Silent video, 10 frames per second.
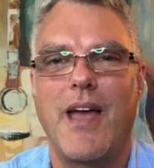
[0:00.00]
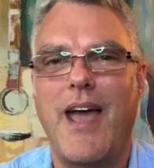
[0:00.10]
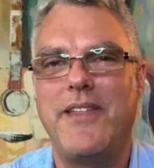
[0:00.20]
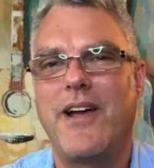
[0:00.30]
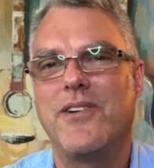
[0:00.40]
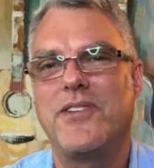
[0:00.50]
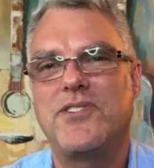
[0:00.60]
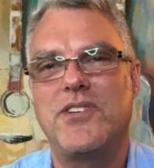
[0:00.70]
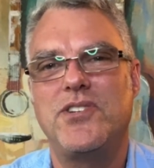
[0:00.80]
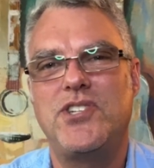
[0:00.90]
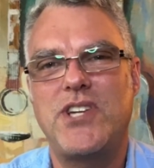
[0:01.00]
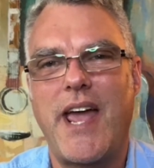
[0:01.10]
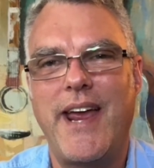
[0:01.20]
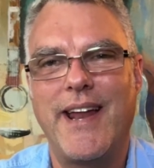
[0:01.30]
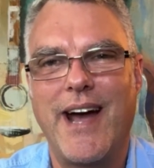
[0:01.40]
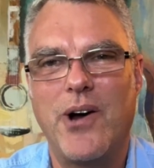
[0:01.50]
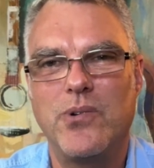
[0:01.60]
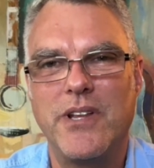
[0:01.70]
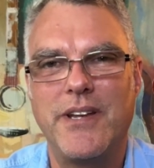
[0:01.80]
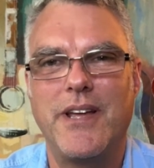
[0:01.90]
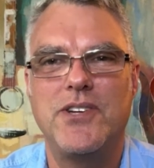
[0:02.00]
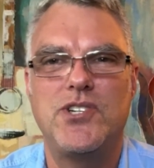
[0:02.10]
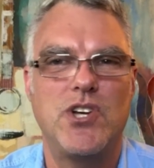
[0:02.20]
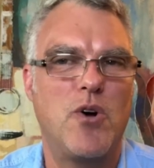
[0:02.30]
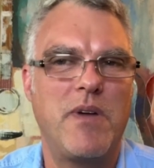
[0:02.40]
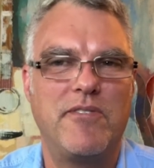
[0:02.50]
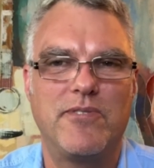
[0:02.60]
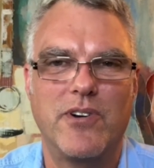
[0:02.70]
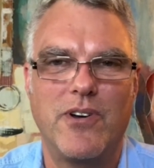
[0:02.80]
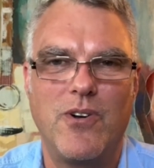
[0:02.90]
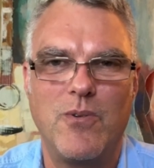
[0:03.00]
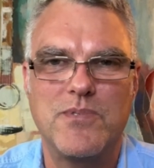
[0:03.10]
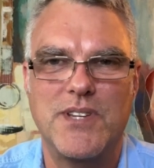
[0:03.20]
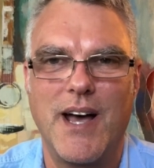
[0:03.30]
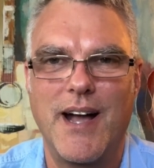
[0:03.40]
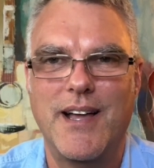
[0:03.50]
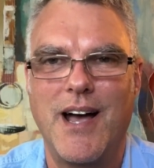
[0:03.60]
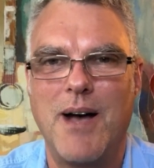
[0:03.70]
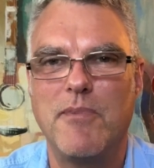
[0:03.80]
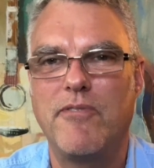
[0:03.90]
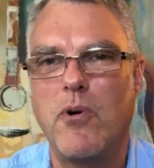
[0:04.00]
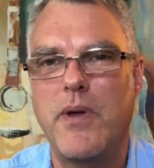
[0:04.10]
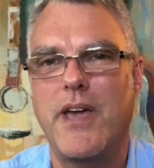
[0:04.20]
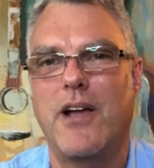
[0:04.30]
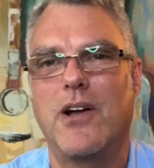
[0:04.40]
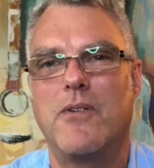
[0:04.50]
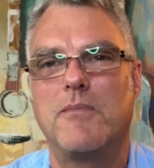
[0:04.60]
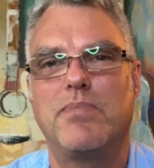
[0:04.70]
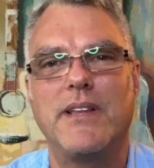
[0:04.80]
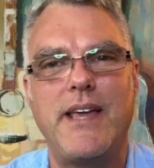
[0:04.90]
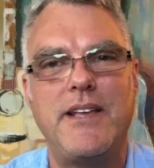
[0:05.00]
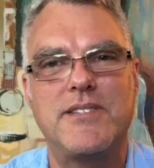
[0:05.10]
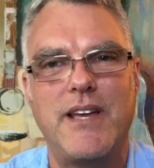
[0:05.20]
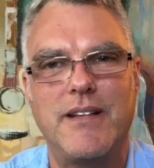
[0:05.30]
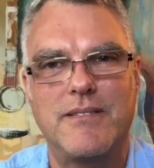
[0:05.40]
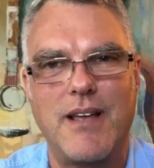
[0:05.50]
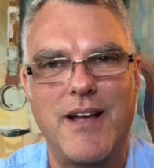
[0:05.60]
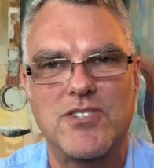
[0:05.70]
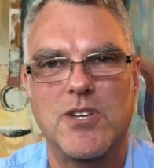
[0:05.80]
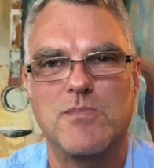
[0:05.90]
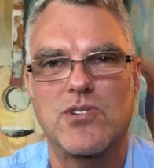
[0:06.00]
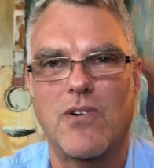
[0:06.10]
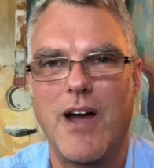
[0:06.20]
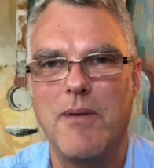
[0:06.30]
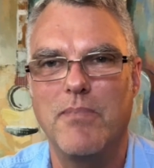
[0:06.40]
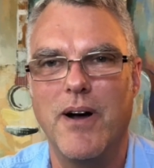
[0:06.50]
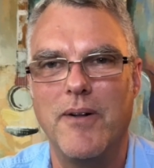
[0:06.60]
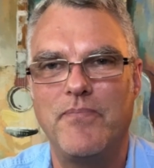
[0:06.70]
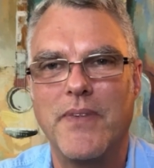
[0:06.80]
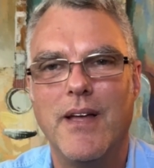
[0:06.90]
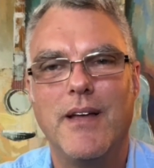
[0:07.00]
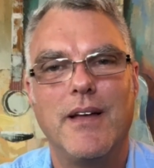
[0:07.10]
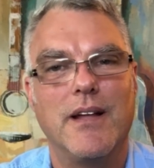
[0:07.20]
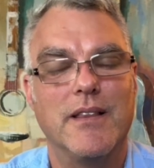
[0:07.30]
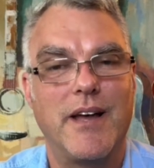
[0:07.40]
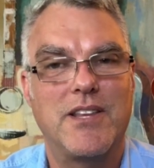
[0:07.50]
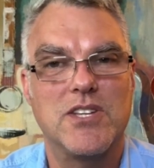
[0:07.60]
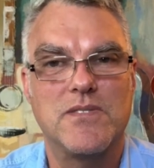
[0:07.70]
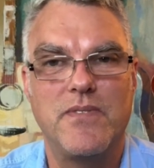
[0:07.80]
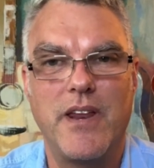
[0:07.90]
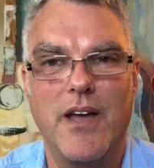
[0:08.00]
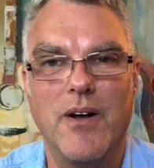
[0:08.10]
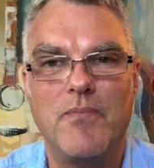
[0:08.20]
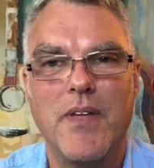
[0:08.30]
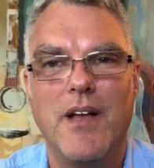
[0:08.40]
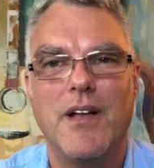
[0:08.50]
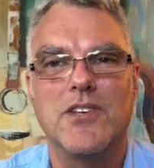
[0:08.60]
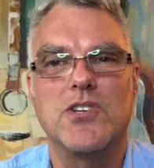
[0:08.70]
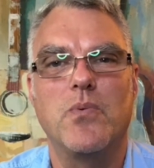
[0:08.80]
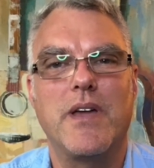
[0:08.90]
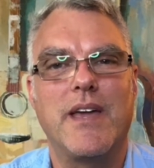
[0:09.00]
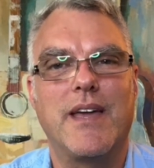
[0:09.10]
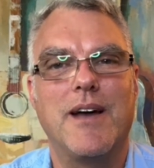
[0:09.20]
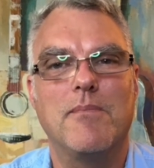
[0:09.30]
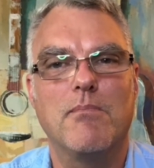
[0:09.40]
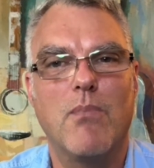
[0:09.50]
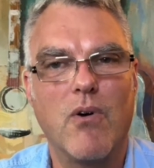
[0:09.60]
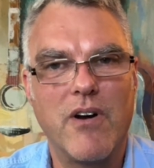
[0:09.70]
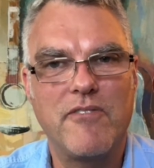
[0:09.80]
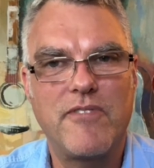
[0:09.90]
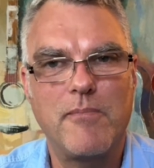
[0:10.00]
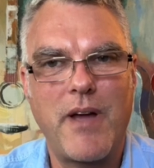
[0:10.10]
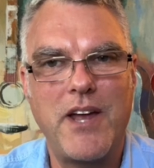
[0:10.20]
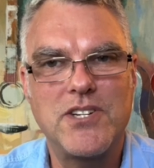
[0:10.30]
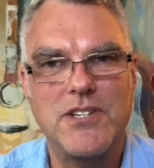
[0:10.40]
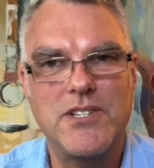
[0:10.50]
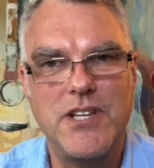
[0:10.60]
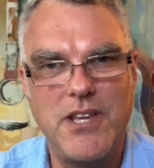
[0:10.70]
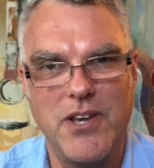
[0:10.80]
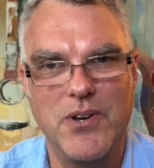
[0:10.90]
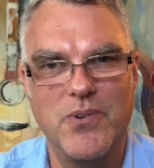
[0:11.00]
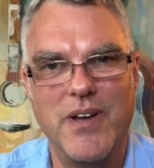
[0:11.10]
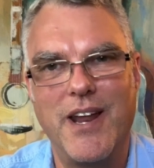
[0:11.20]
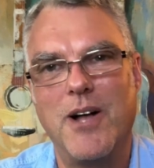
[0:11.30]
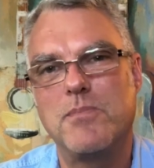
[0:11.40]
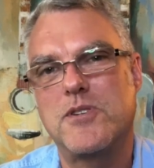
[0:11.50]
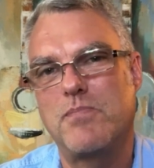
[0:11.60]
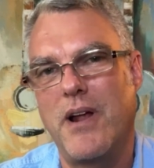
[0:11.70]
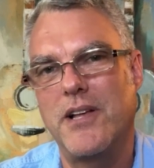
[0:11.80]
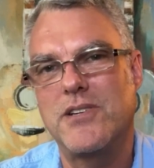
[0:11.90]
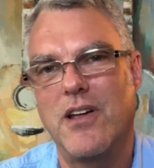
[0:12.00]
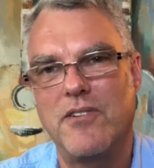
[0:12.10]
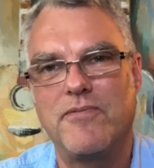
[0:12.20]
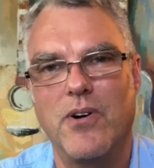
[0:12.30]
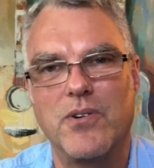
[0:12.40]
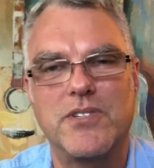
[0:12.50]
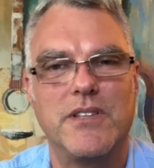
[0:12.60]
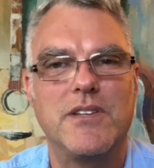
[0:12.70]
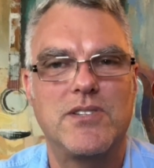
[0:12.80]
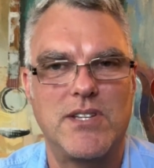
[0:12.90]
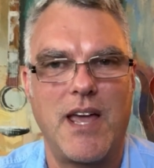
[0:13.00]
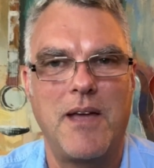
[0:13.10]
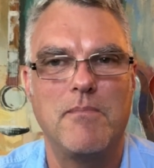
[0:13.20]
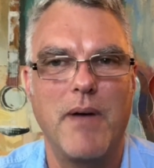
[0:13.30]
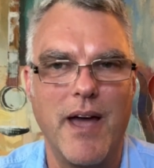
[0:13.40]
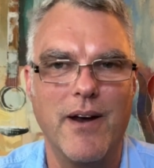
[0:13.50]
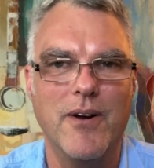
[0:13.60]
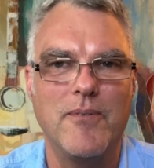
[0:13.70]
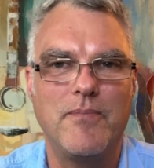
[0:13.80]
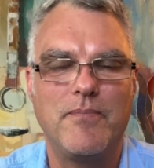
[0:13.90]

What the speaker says: Hey there, this is Shayne Howland, ShowMeFloridaHomes.com. Before we get going, please hit that subscribe button and like this video so we can get more information to you and help spread it to other folks in the same manner.